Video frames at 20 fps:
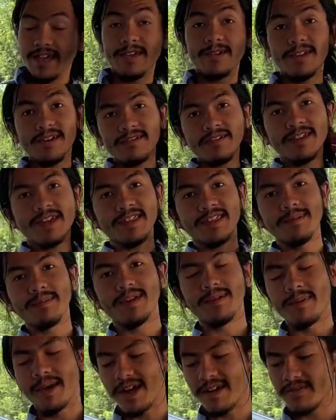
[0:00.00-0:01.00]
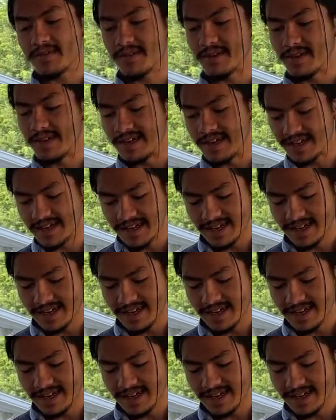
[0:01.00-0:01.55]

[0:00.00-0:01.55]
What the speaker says: You can even get them in a pack of 30.